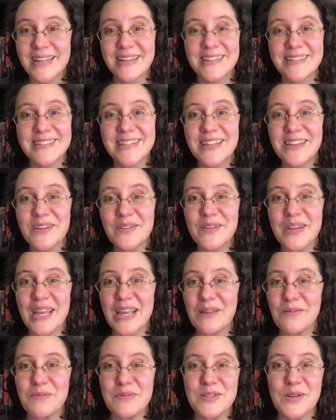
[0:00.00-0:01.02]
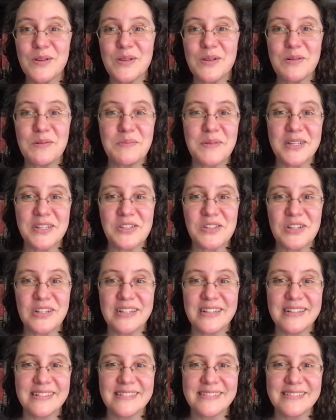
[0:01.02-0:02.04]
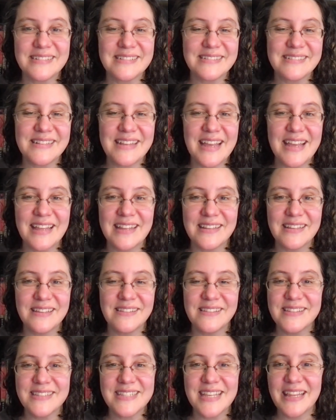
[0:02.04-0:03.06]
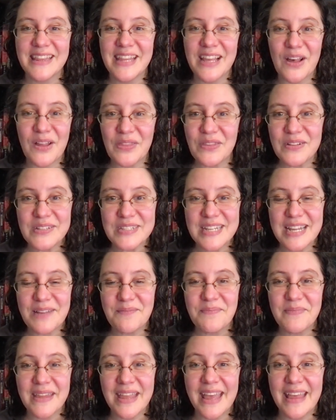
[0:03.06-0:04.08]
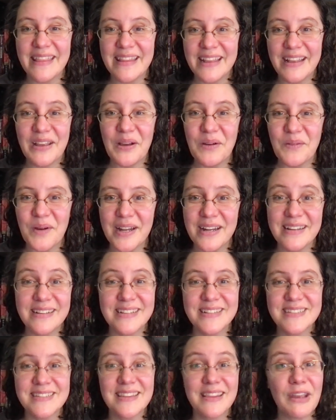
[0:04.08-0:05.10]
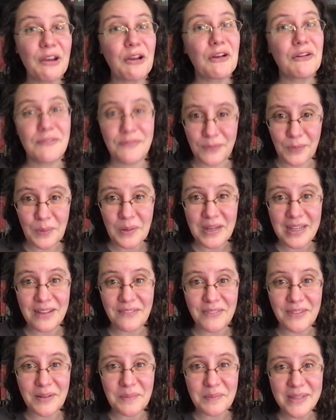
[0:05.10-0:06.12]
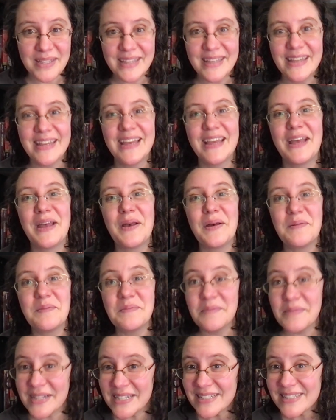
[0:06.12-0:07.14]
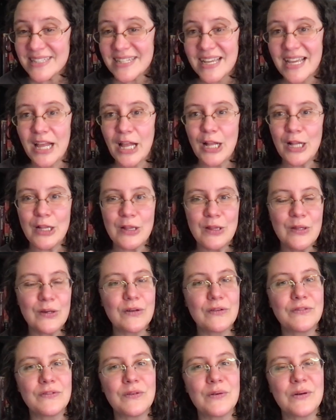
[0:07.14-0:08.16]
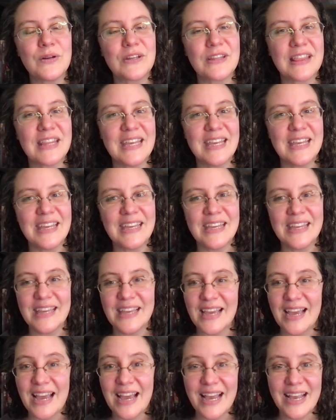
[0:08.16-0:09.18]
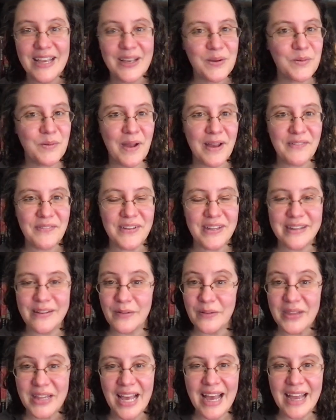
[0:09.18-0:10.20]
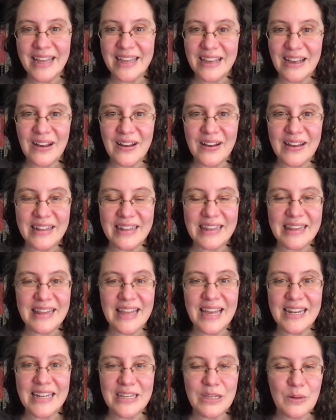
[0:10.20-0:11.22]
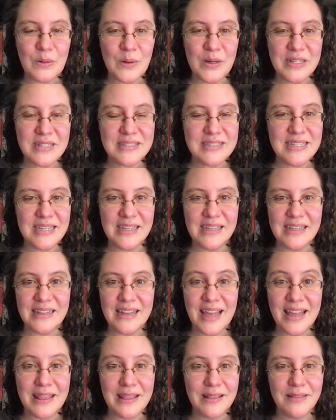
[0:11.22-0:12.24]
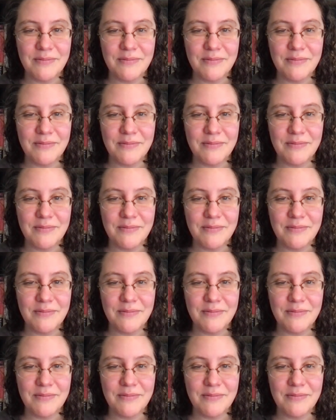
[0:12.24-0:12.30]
say their name, show you a picture, and say the author's name, and then go on because there are 40 of them. But look for the graphic or the icon that you are seeing at,